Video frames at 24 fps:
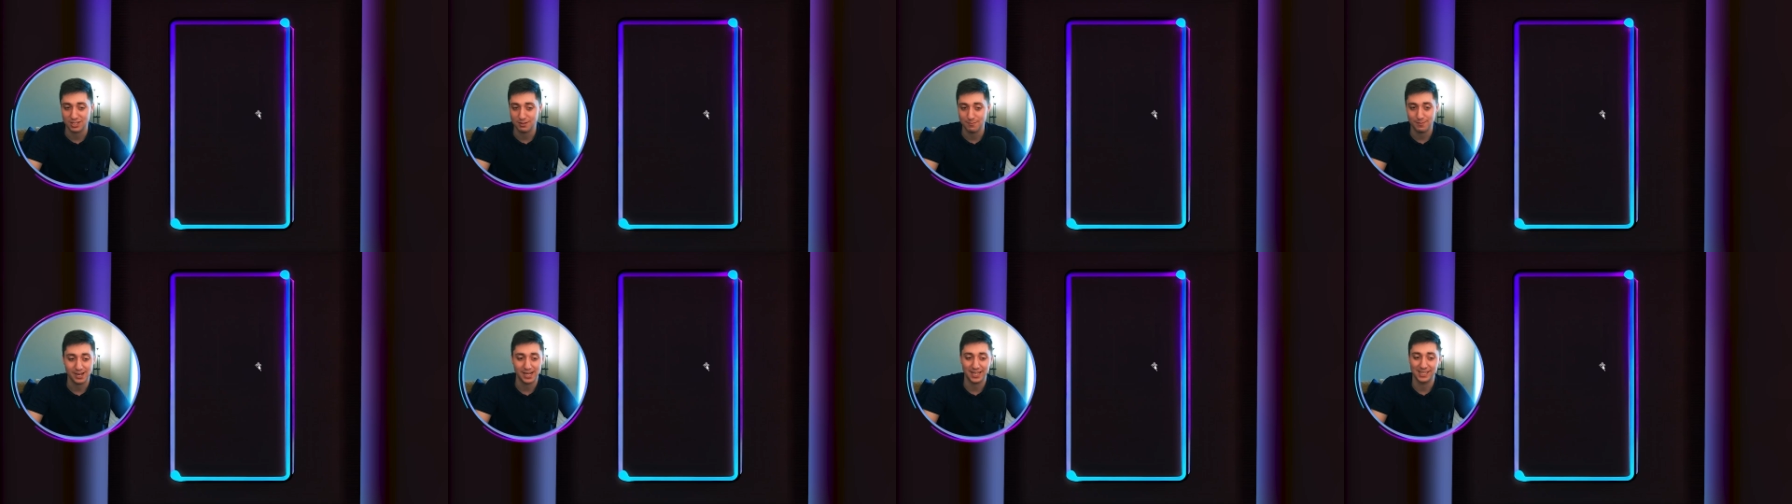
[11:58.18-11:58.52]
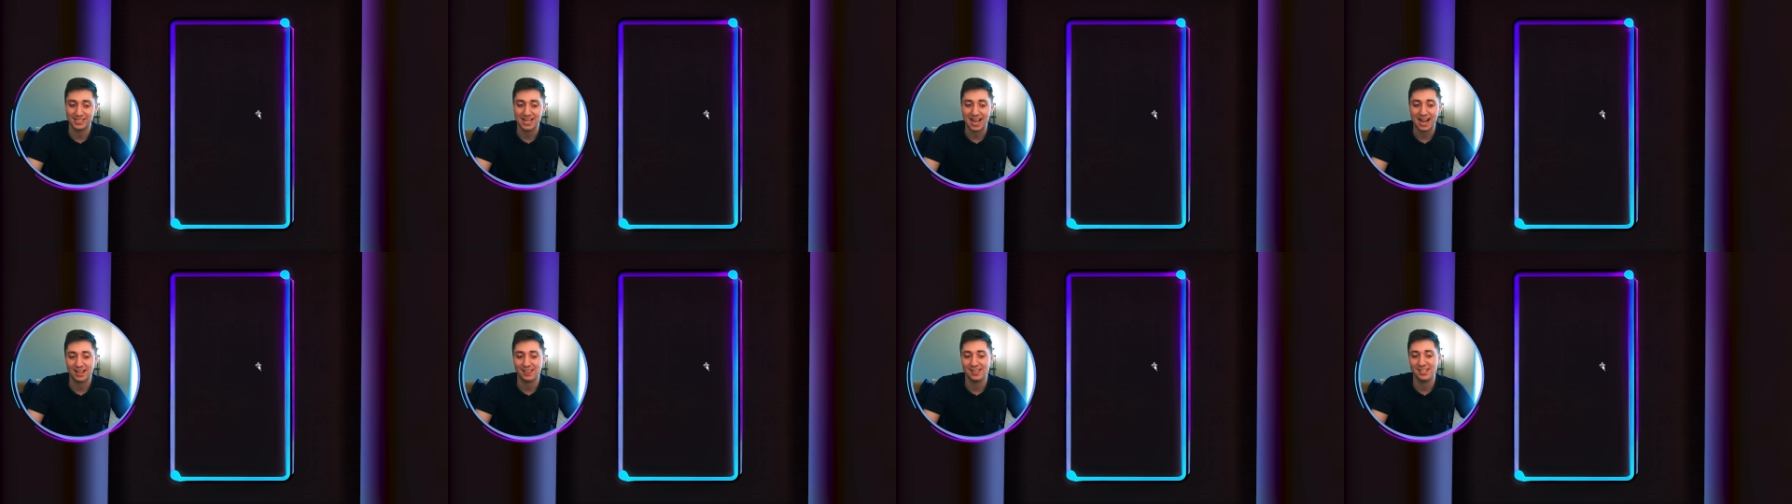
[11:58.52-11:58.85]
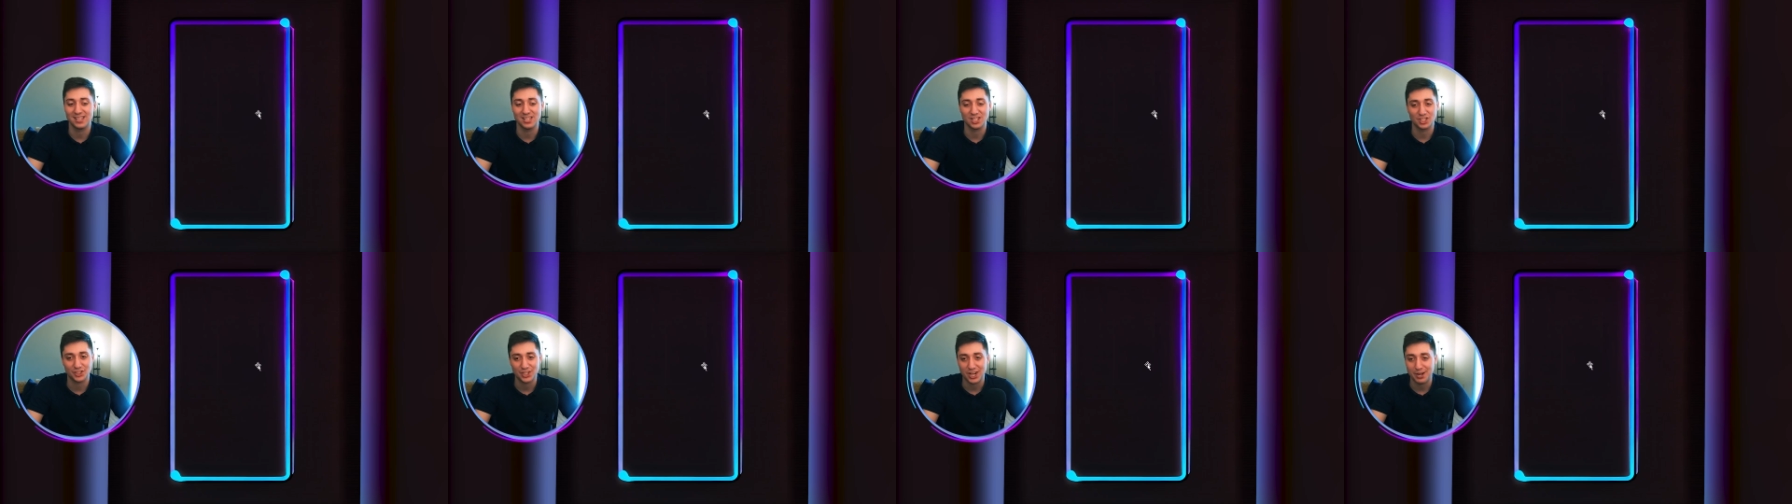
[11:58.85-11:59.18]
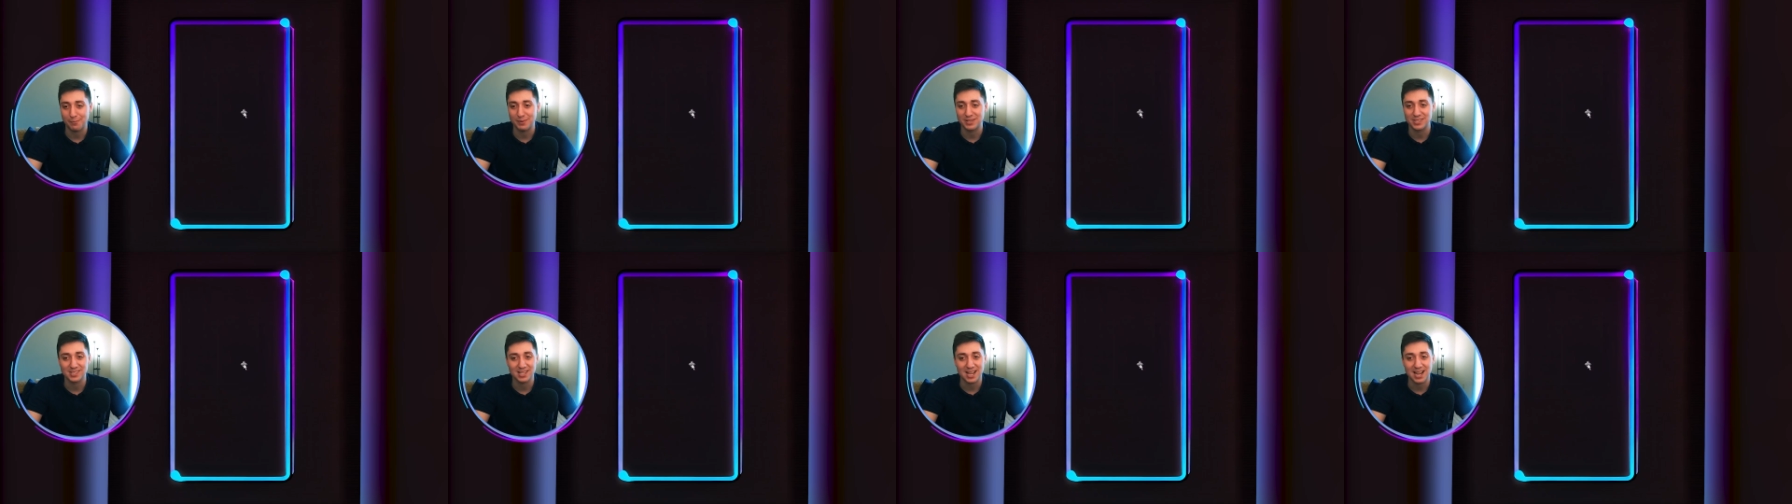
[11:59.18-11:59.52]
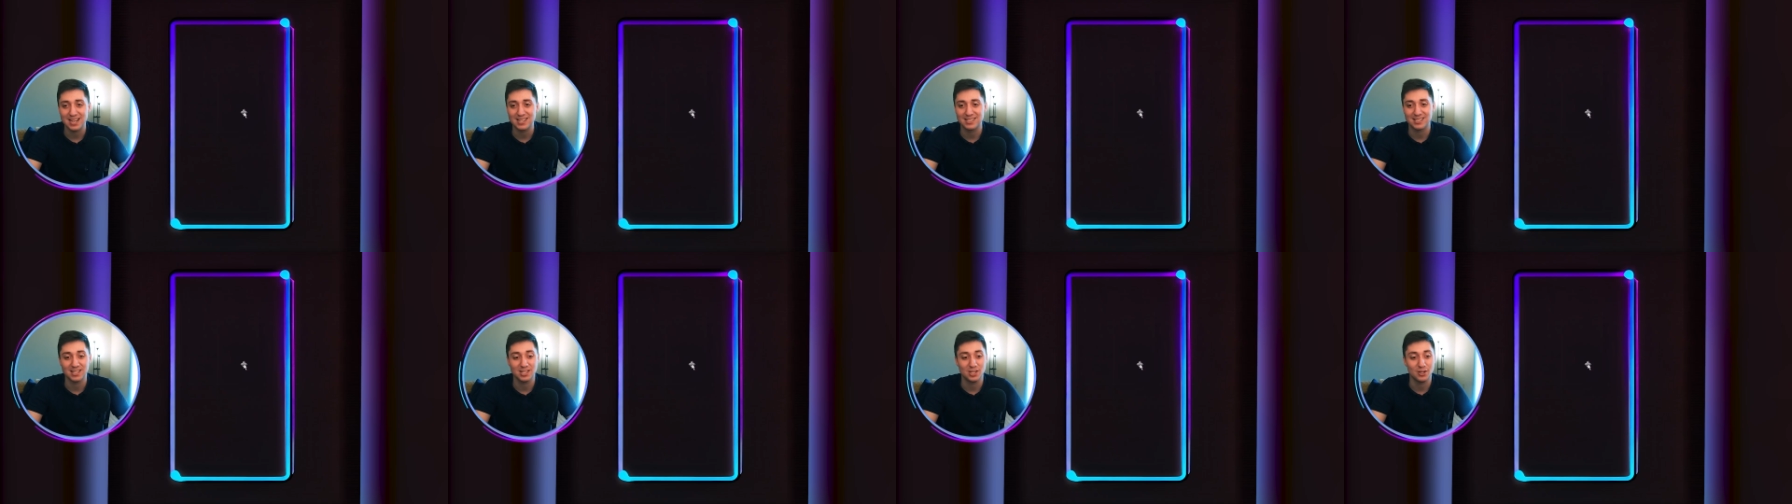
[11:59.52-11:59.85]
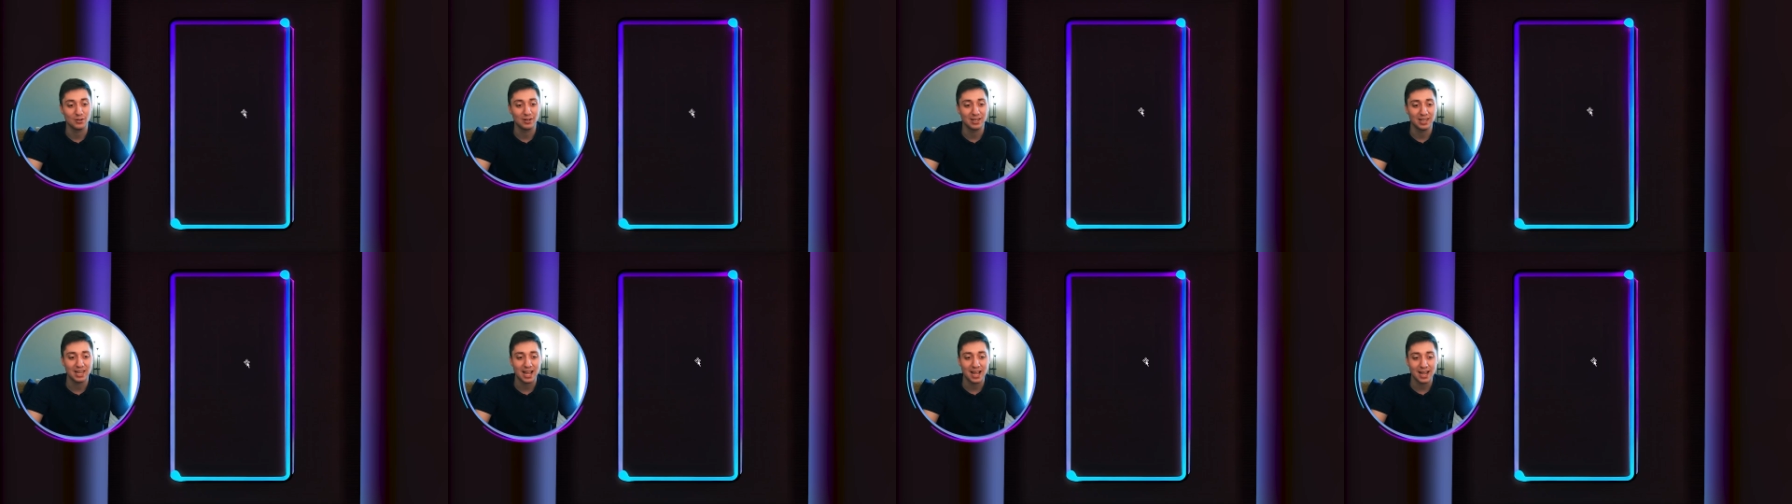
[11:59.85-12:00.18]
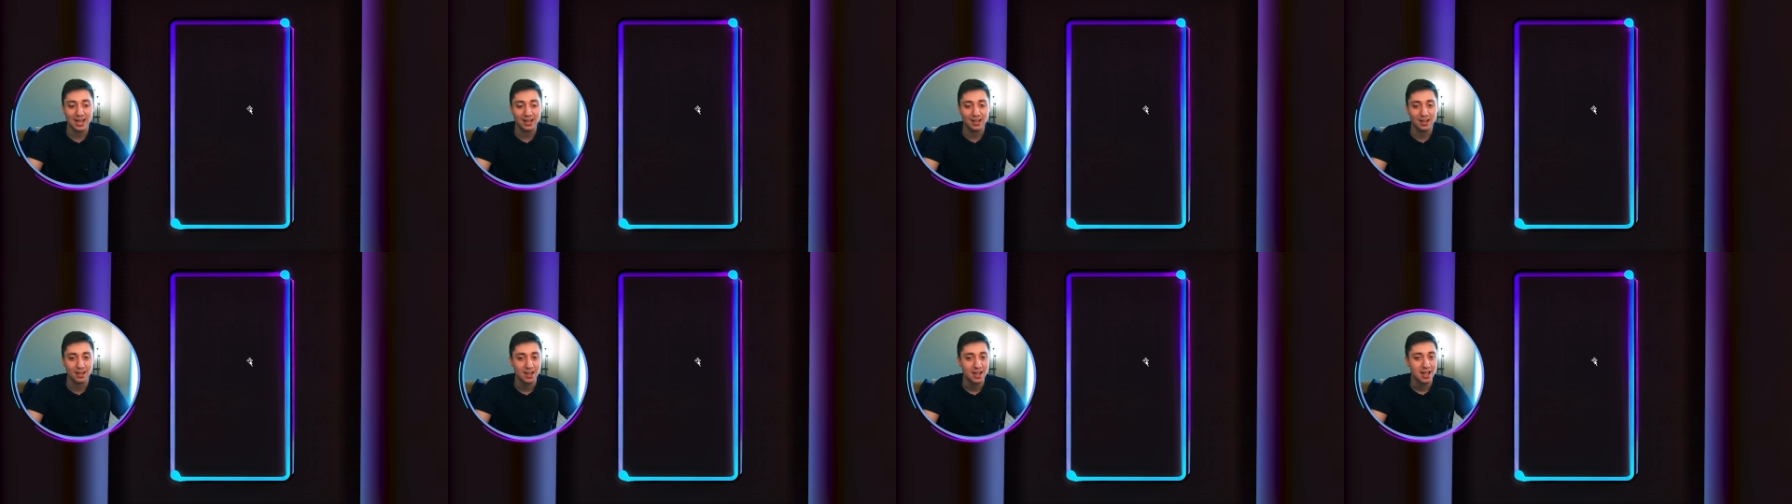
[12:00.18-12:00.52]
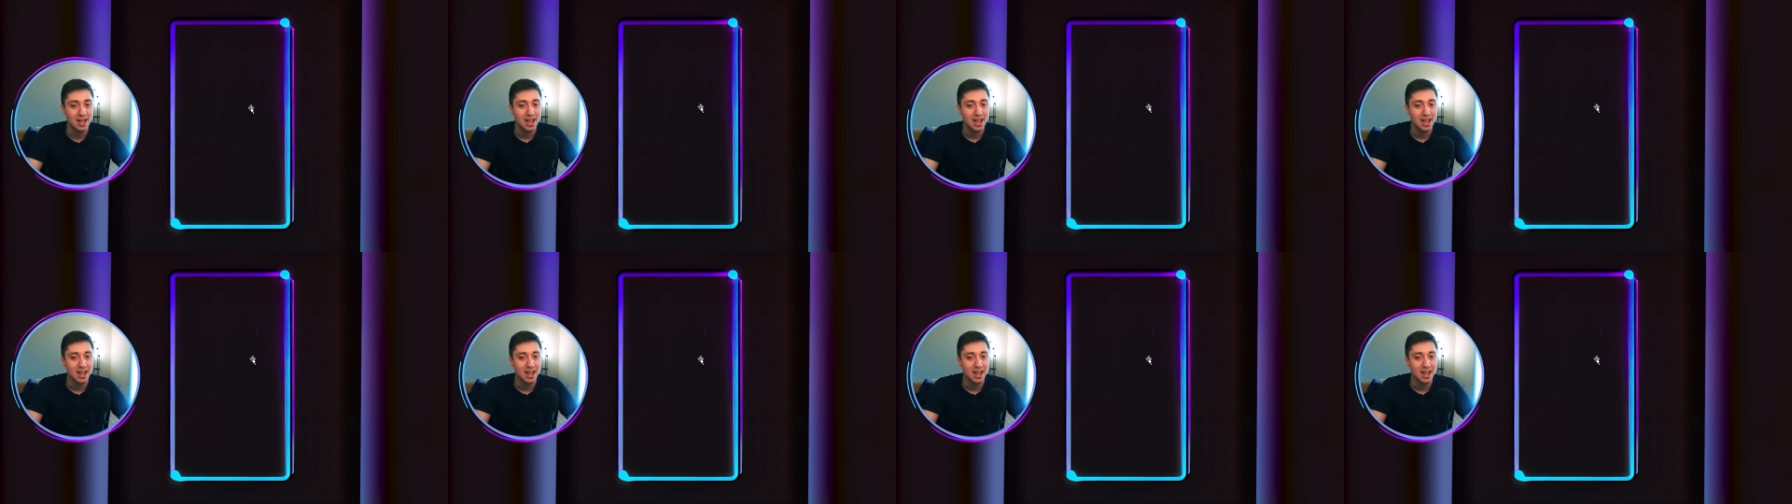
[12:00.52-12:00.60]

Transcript: to be exactly the shape and size that you'd like,